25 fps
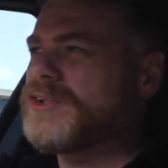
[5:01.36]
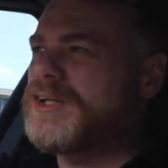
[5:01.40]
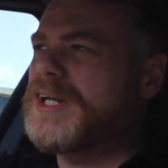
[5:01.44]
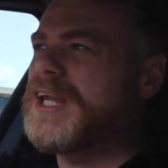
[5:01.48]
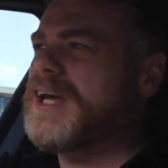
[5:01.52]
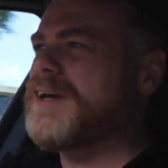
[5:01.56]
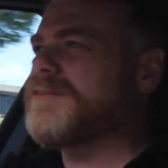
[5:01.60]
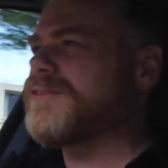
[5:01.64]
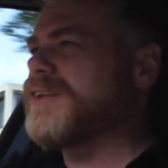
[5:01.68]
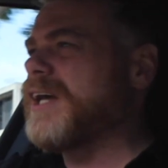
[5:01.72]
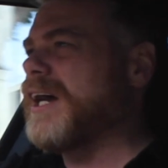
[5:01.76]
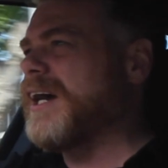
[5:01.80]
your
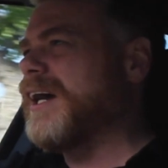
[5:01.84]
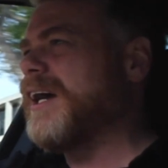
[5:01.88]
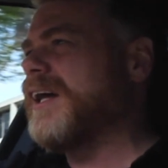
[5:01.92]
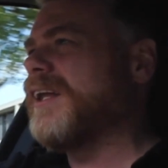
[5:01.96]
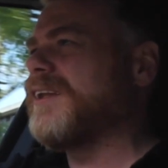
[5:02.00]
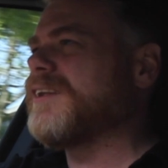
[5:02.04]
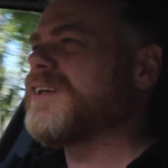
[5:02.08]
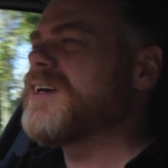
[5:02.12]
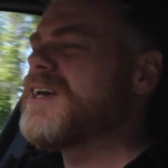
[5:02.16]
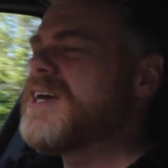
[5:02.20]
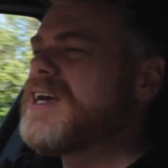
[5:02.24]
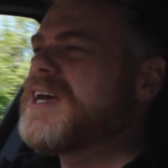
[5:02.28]
left
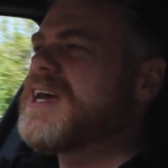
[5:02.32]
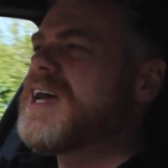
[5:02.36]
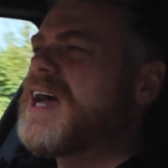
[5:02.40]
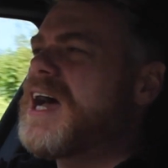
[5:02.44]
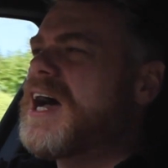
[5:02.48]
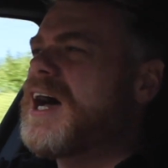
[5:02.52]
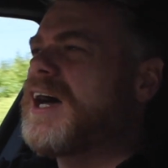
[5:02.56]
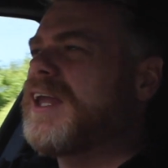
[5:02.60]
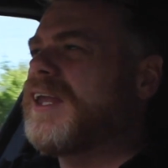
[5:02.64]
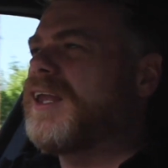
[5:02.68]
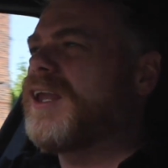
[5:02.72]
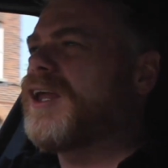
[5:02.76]
hand.
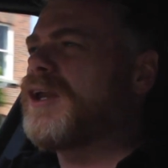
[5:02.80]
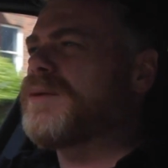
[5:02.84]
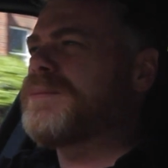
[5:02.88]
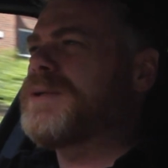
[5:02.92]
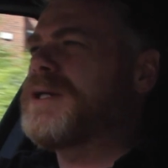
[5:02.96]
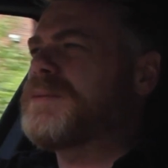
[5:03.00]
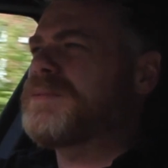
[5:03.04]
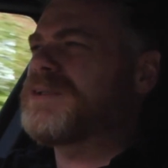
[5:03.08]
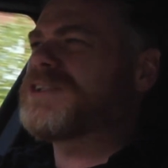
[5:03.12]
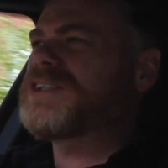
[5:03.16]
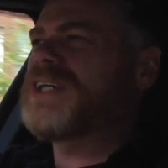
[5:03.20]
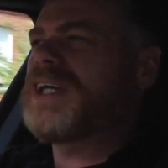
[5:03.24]
And a lot of
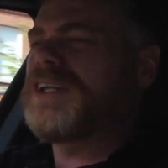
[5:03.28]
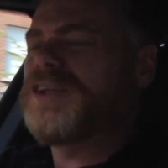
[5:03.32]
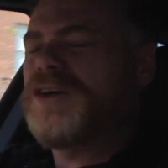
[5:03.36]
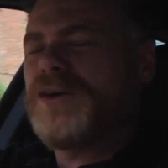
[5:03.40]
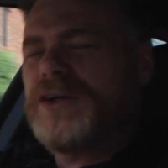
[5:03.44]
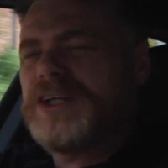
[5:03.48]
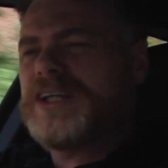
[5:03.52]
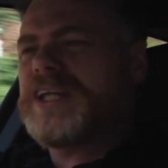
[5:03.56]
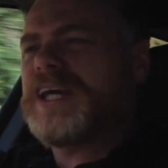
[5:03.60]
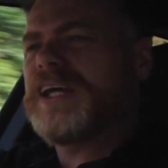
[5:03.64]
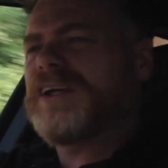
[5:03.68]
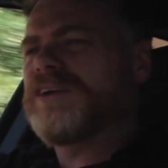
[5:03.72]
people said, no,
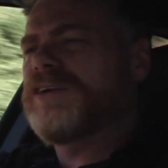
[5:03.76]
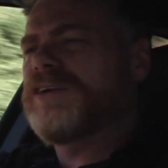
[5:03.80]
you take